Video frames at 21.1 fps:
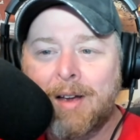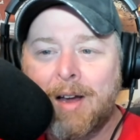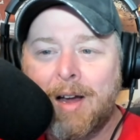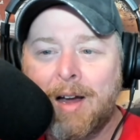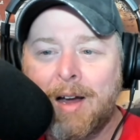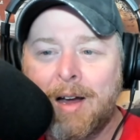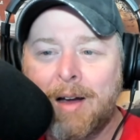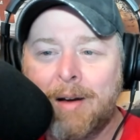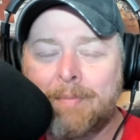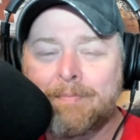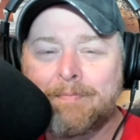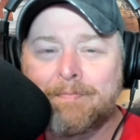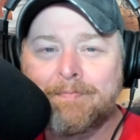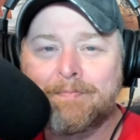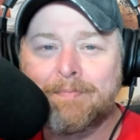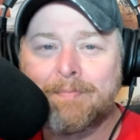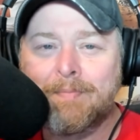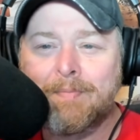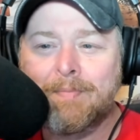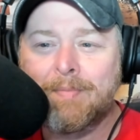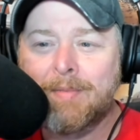Um,
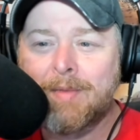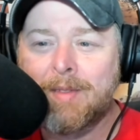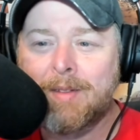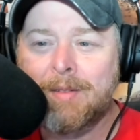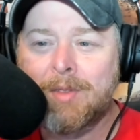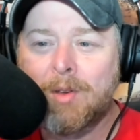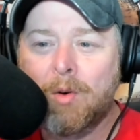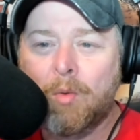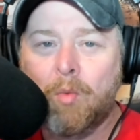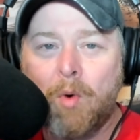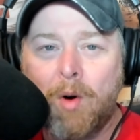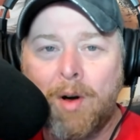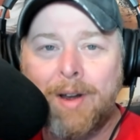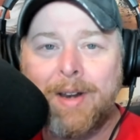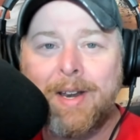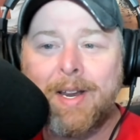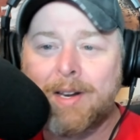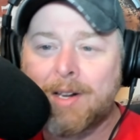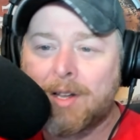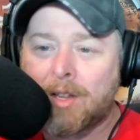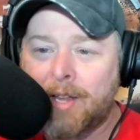the
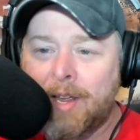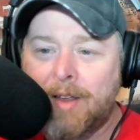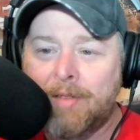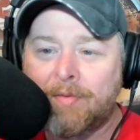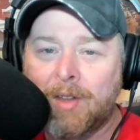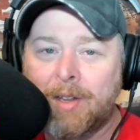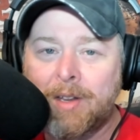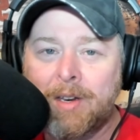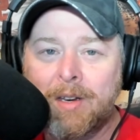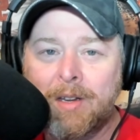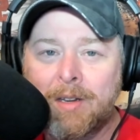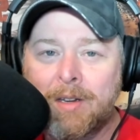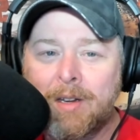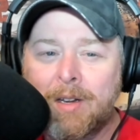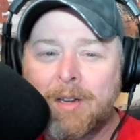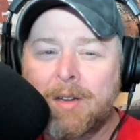one in Cleveland